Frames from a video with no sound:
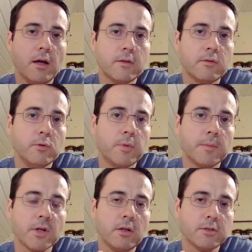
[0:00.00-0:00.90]
through
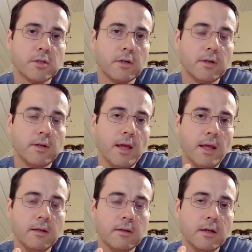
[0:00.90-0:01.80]
permaculture
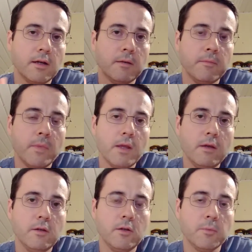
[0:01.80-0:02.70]

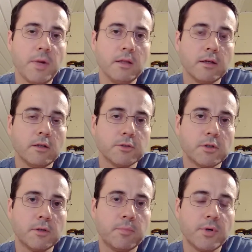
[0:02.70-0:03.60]
and you know,
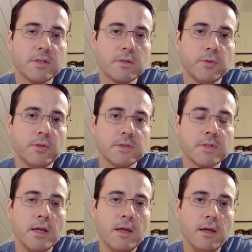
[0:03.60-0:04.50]
polyculture
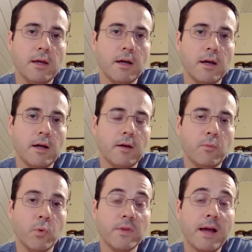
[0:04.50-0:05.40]
principles
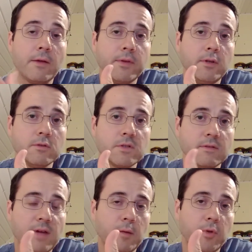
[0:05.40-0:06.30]
without the use
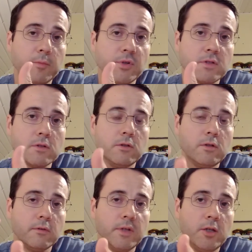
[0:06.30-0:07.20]
of animal inputs. So you
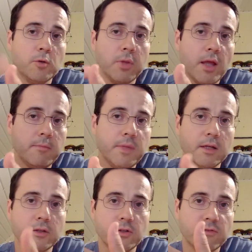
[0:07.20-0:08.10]
don't need your blood
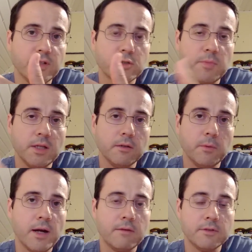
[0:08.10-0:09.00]
meal, your fish meal,
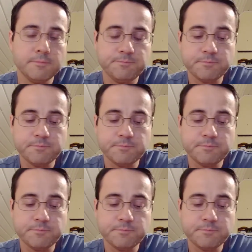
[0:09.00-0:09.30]
whatever.